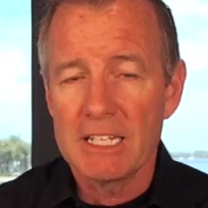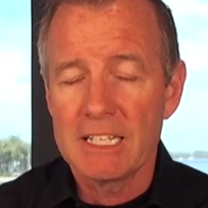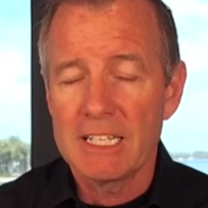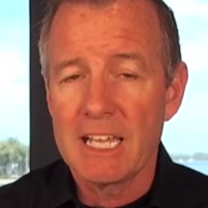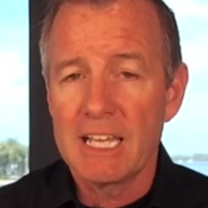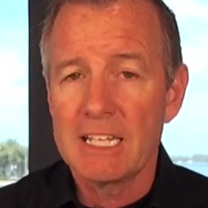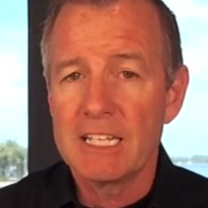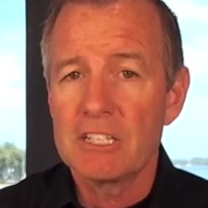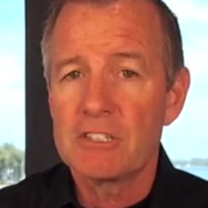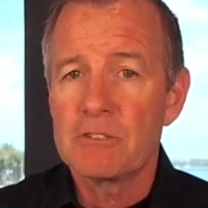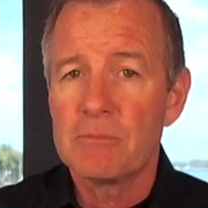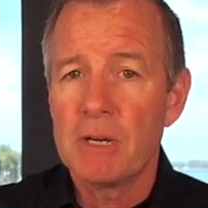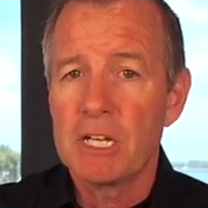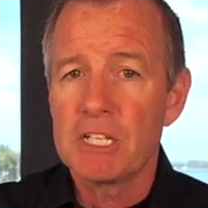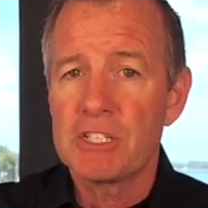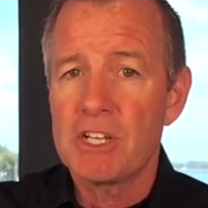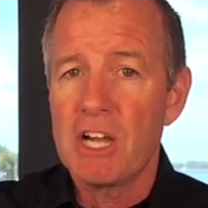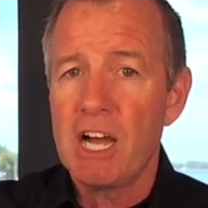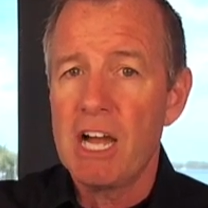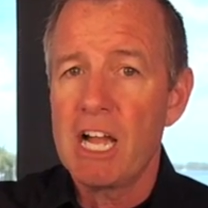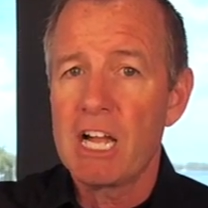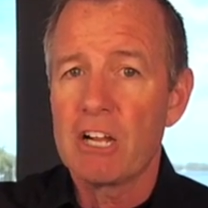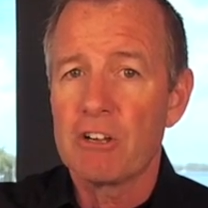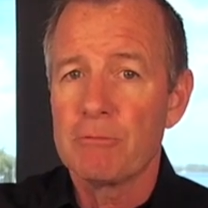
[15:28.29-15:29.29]
Again, it's much
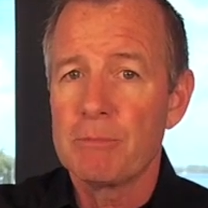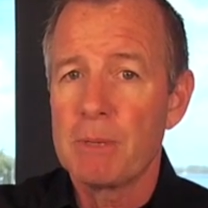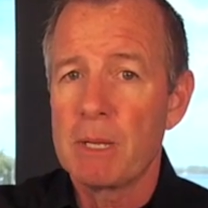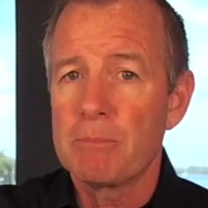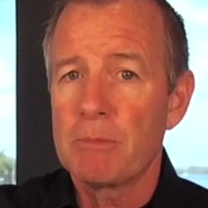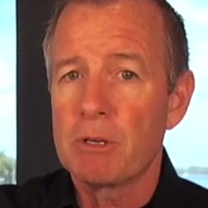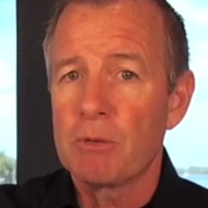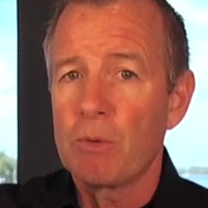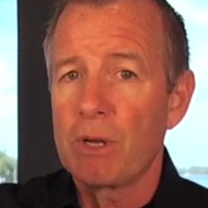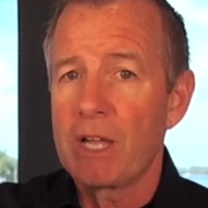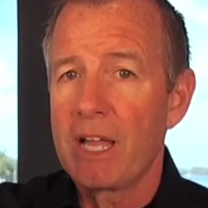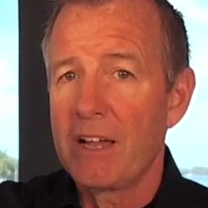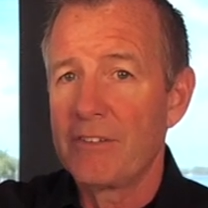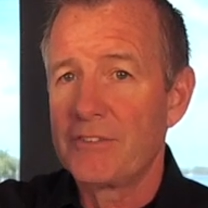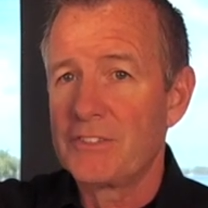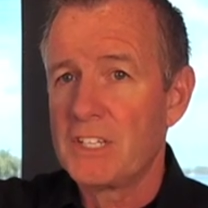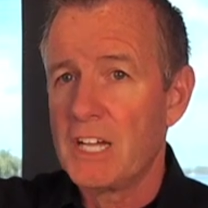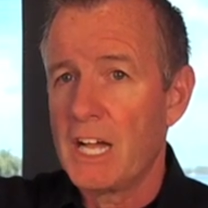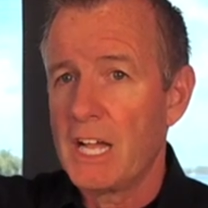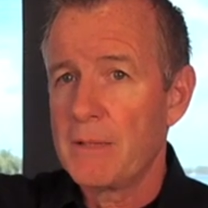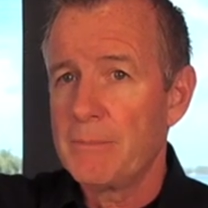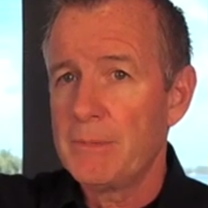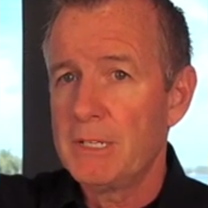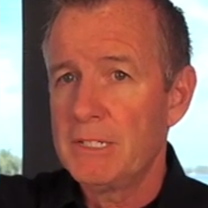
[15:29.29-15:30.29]
higher. Remember, we have
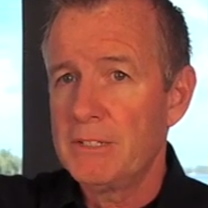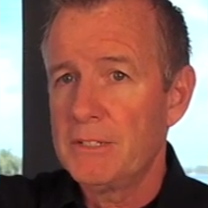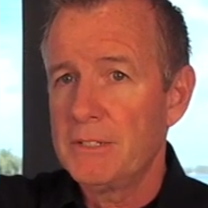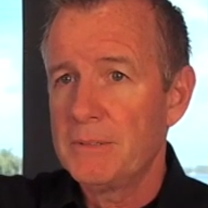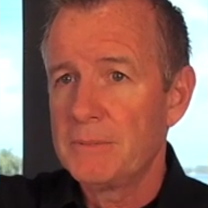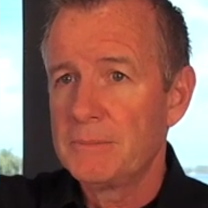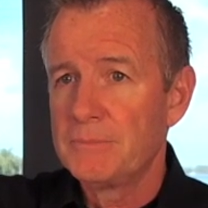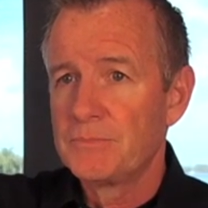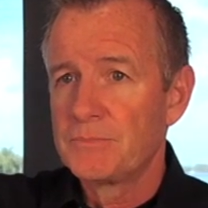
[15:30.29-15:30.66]
diamond.